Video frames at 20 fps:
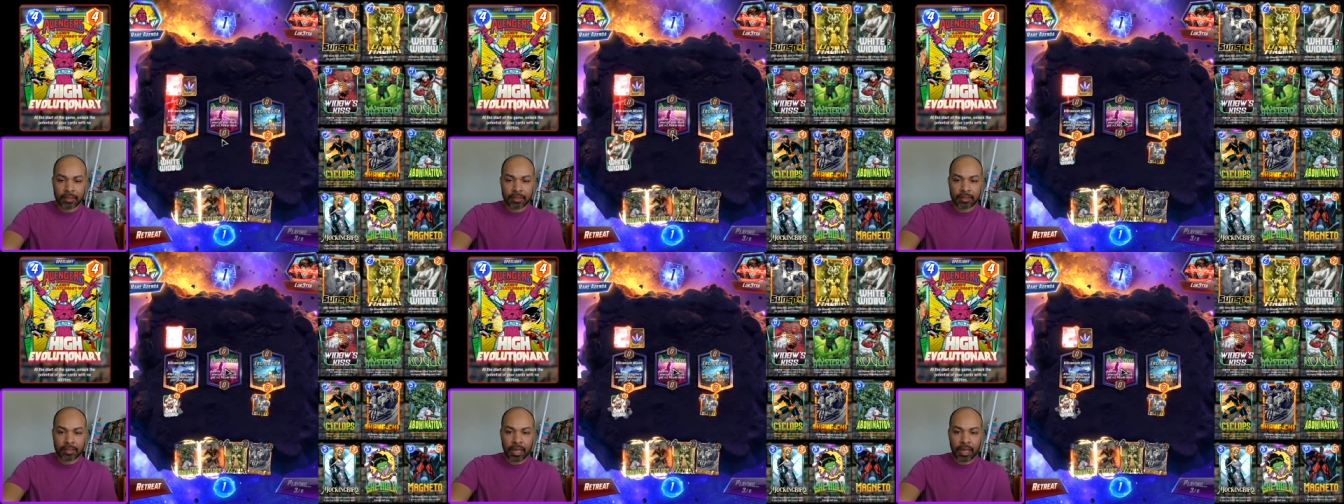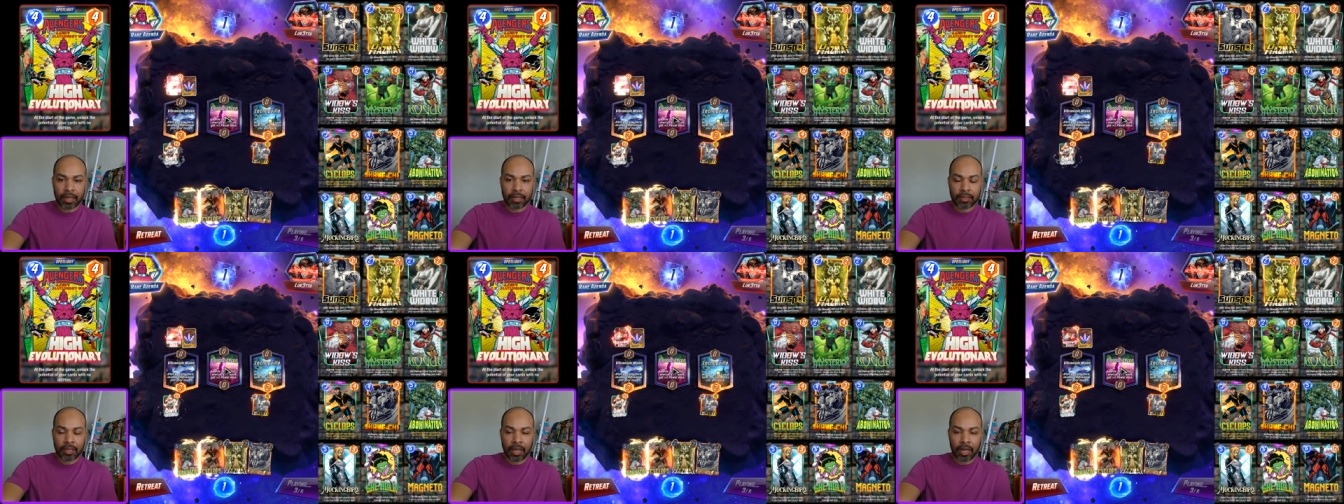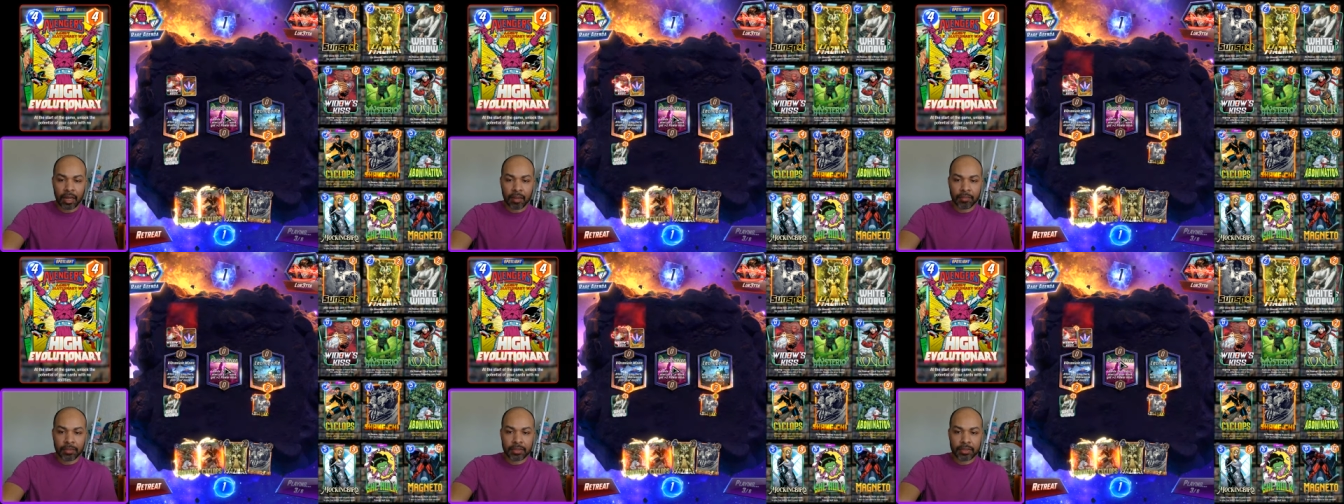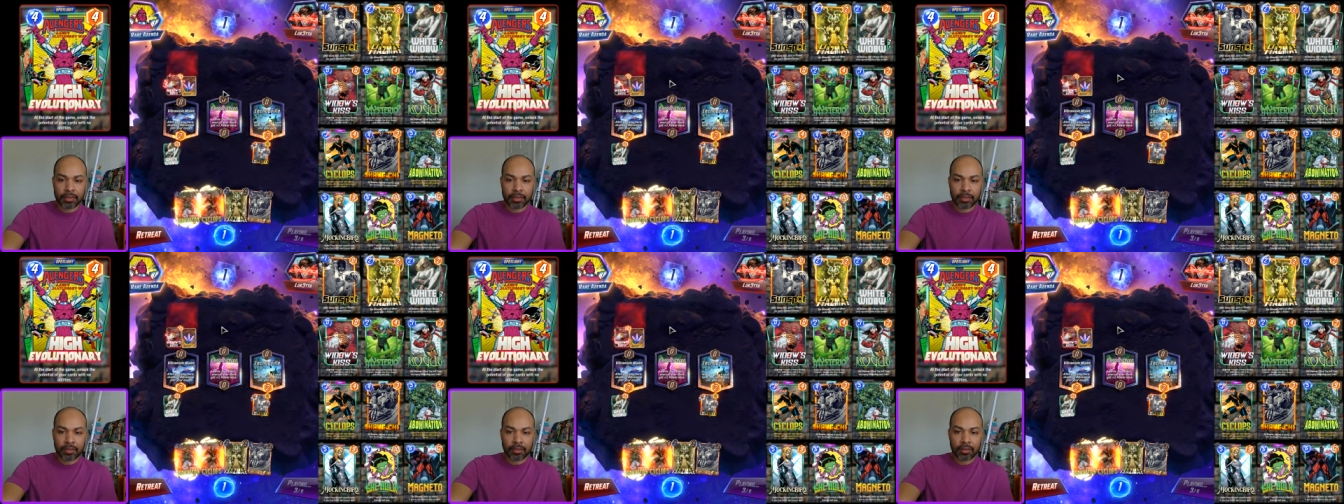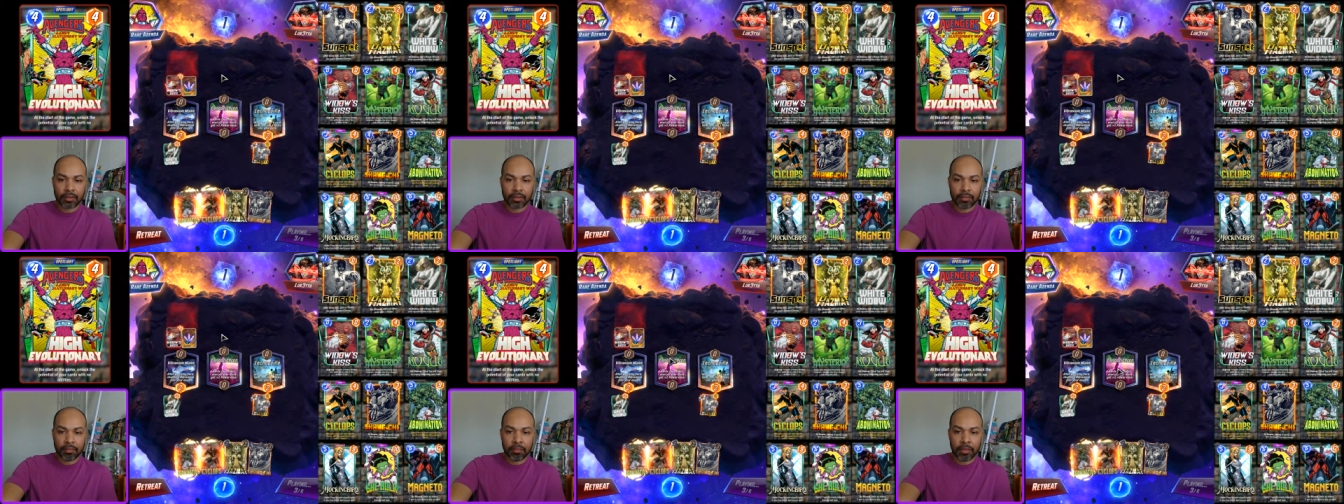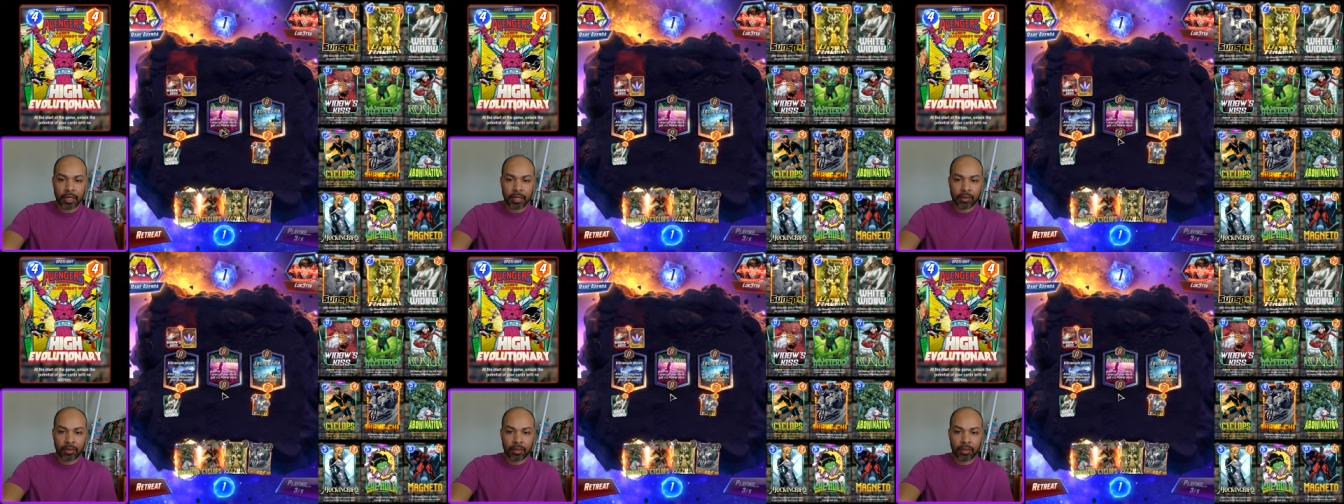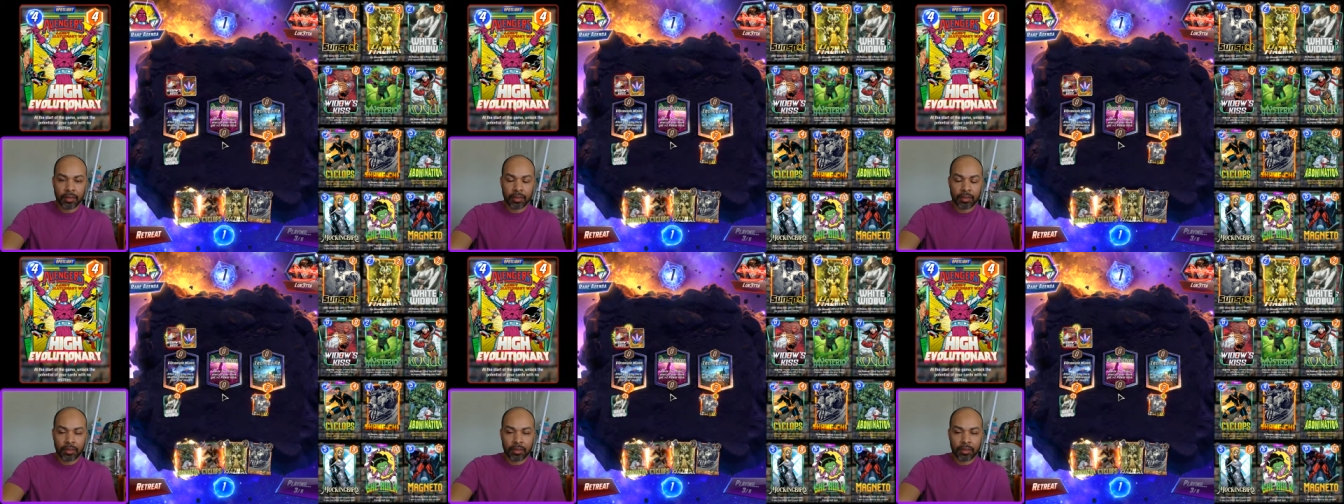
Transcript: Cyclops middle.